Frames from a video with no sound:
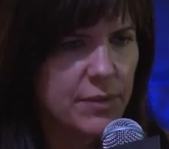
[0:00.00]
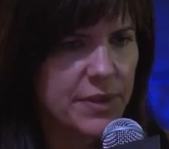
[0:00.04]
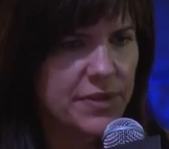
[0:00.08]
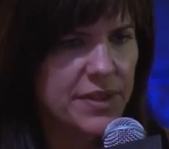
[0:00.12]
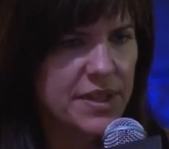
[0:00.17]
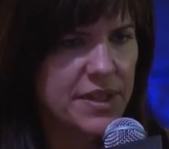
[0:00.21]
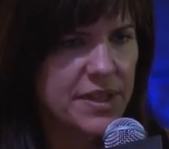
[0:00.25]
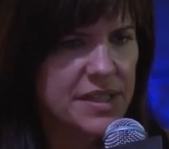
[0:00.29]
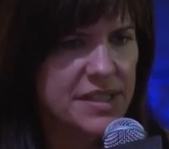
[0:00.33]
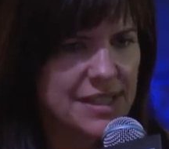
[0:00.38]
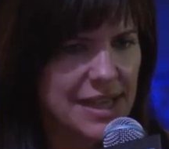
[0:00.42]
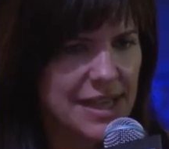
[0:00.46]

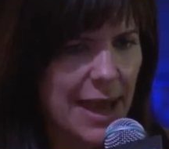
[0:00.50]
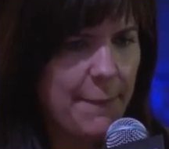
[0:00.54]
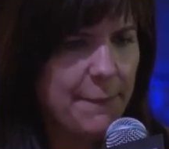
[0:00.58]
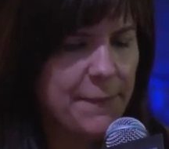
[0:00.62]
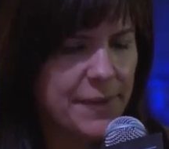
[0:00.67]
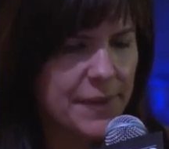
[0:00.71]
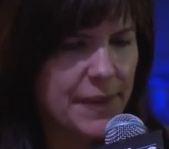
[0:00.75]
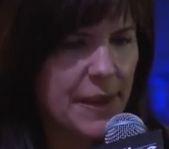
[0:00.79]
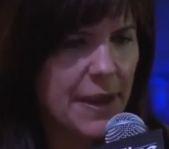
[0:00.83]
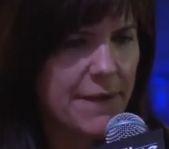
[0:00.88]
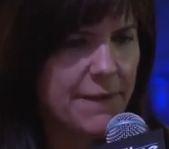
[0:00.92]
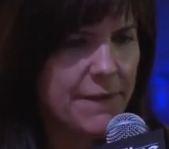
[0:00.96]
with the
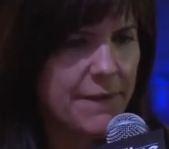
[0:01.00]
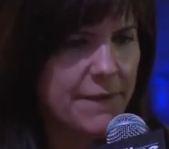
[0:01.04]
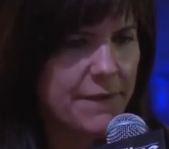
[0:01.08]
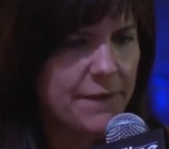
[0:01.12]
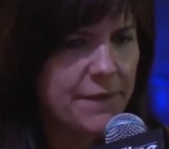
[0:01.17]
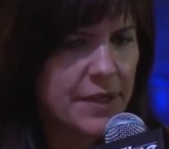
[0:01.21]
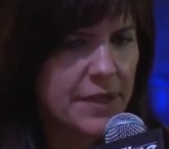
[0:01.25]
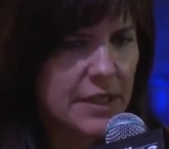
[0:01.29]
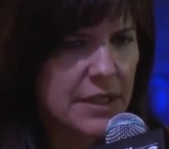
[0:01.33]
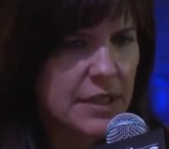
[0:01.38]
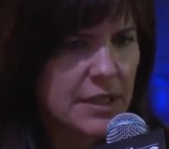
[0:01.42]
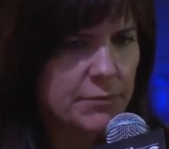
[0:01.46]
depth of
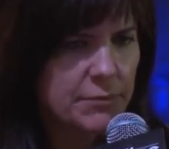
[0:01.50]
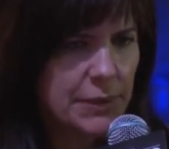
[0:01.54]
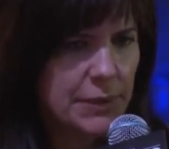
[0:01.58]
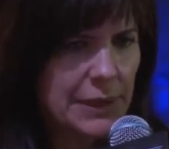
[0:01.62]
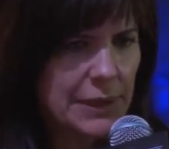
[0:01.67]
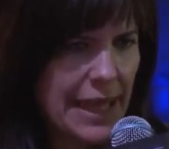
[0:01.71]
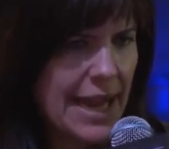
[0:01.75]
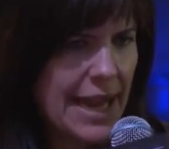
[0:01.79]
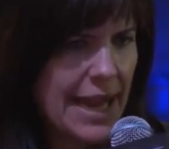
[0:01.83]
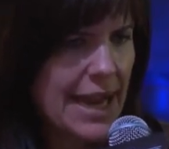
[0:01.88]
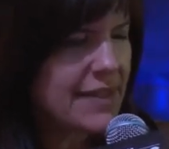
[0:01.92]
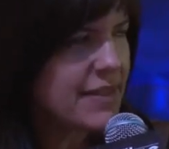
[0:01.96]

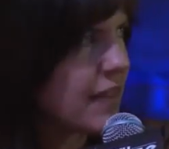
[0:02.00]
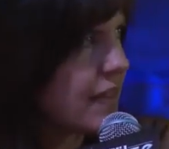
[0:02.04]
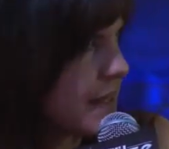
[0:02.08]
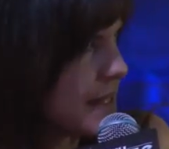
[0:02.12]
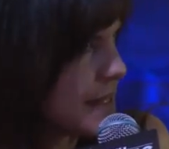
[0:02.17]
play that